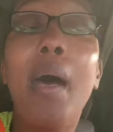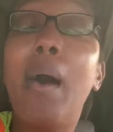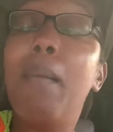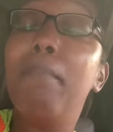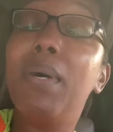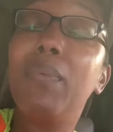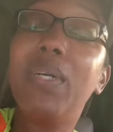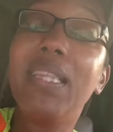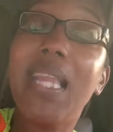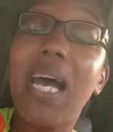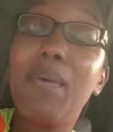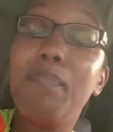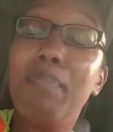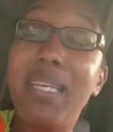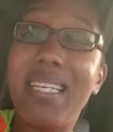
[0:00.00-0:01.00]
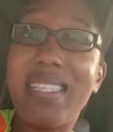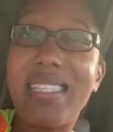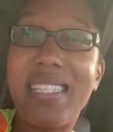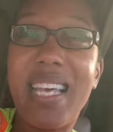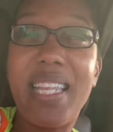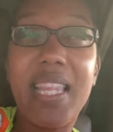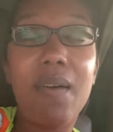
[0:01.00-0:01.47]
But with that being
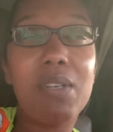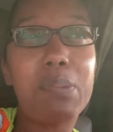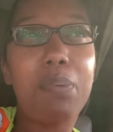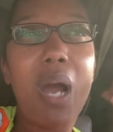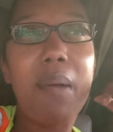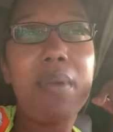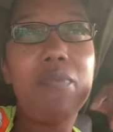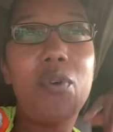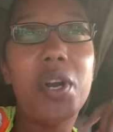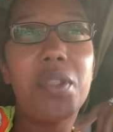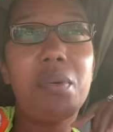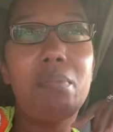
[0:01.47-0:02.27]
said, that was probably one of the